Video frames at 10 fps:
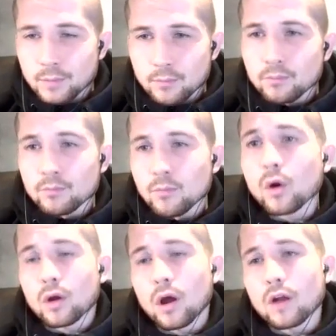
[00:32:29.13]
more
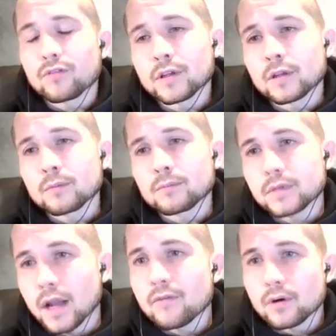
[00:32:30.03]
confident than,
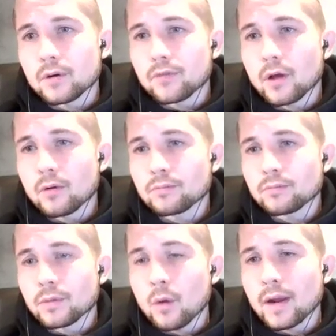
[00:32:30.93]
than ever of how
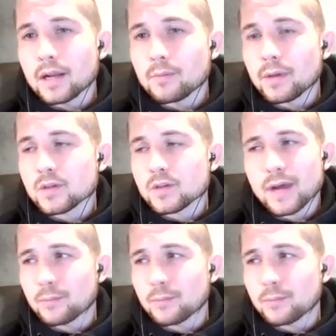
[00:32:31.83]
how well he'll bounce back.